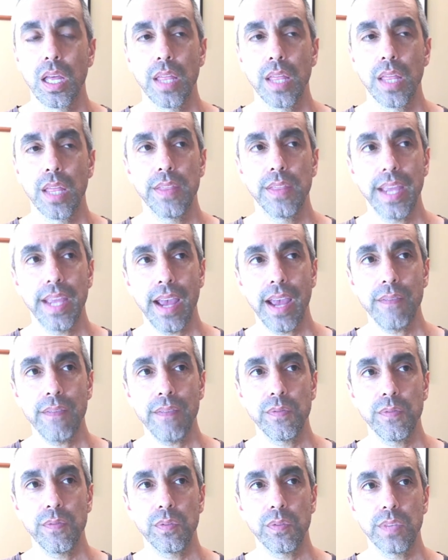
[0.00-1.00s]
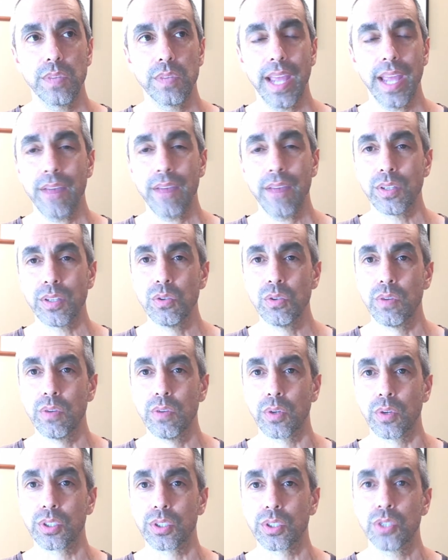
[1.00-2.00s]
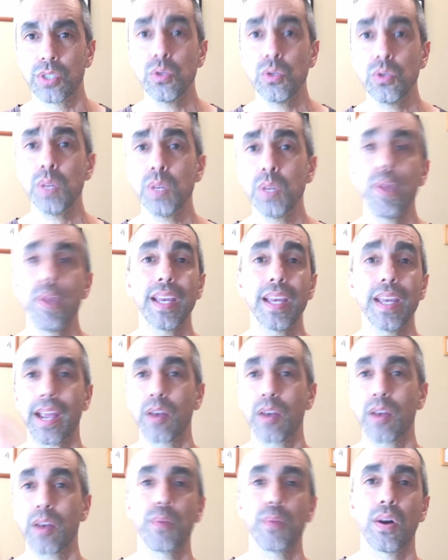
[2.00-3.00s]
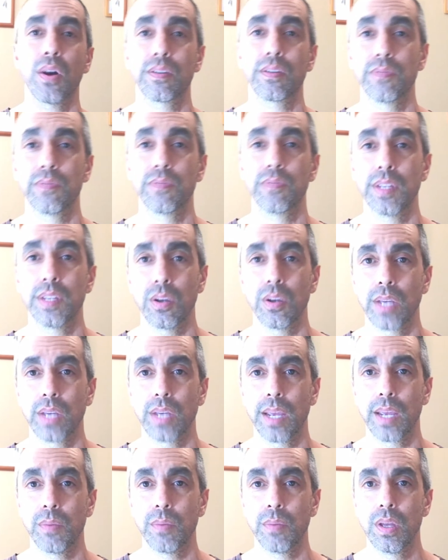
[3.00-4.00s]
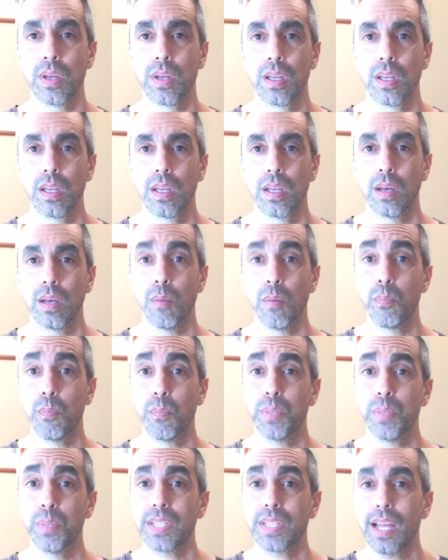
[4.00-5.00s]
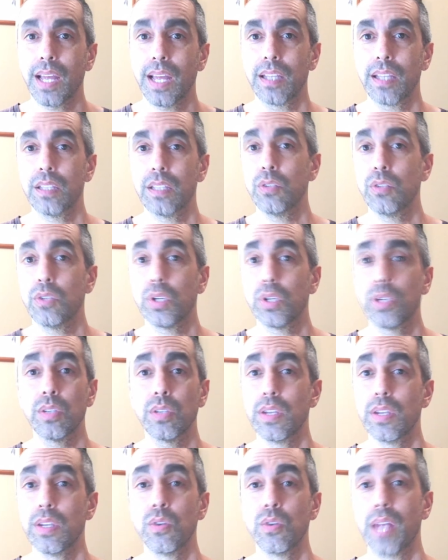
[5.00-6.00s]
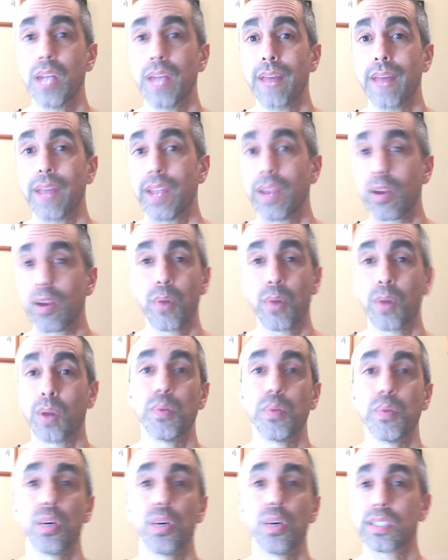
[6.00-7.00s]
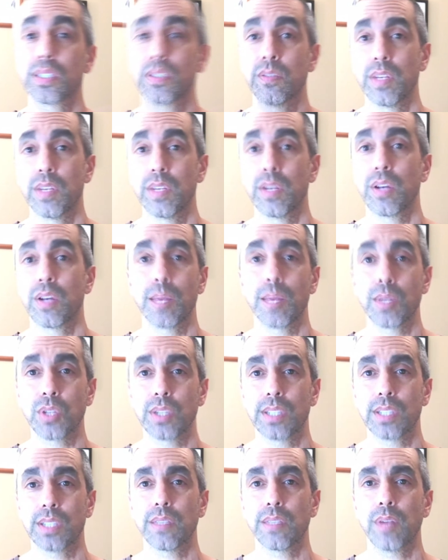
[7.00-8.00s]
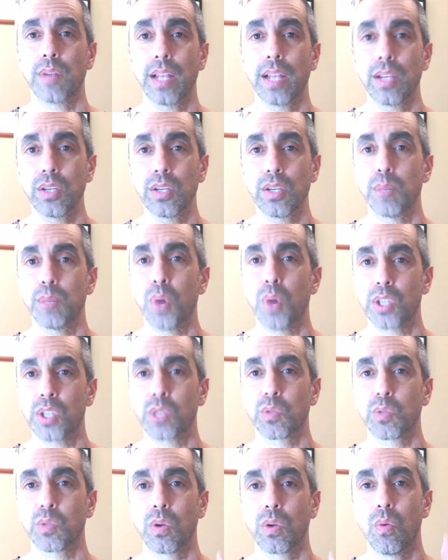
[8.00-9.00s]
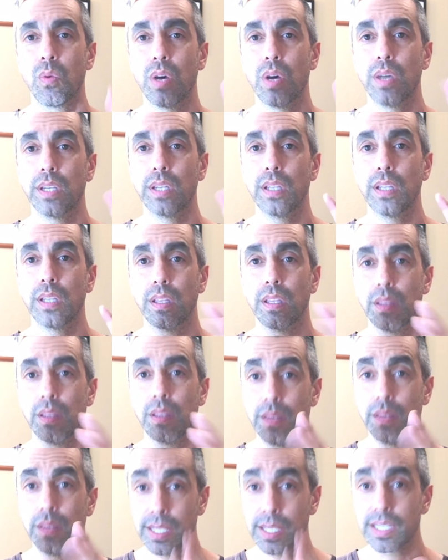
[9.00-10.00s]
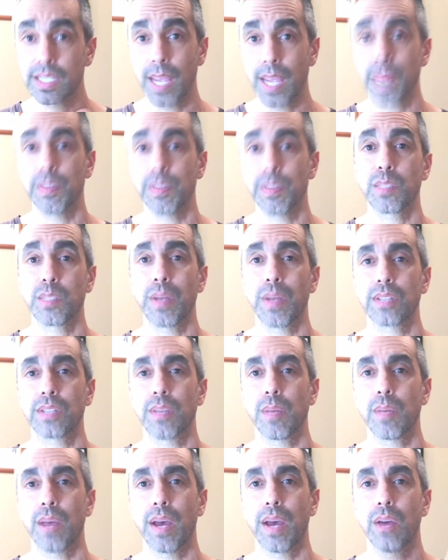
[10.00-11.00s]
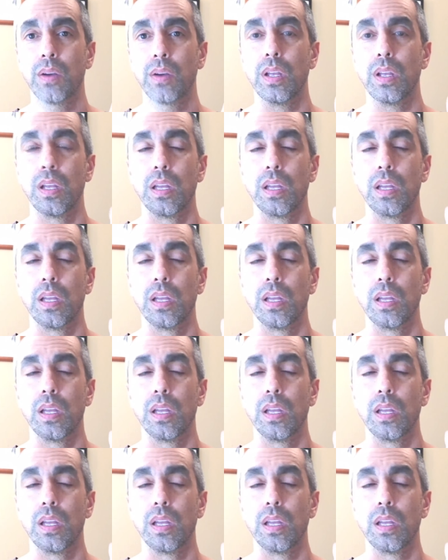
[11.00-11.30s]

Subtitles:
they have a universe. You could make a Harry Potter video game, but that you could have the Harry Potter books, the video games, all that stuff. And I look at Boss 101, this game that's about to come out,